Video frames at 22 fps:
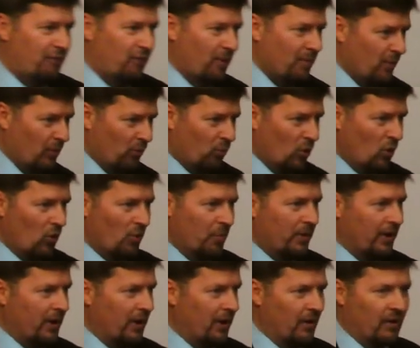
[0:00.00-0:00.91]
from the womb
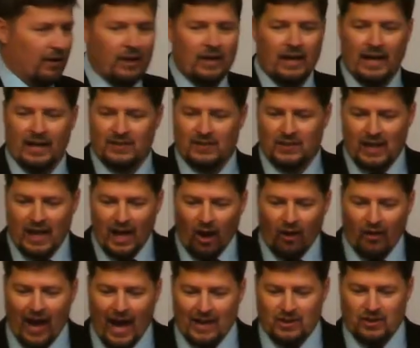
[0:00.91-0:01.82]
here and see how
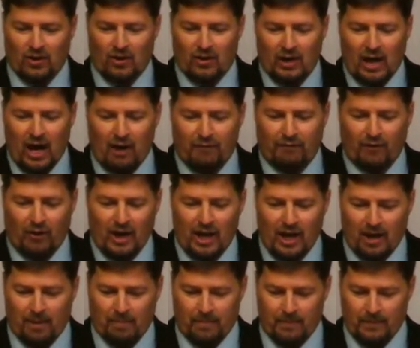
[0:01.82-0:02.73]
that turned out for him.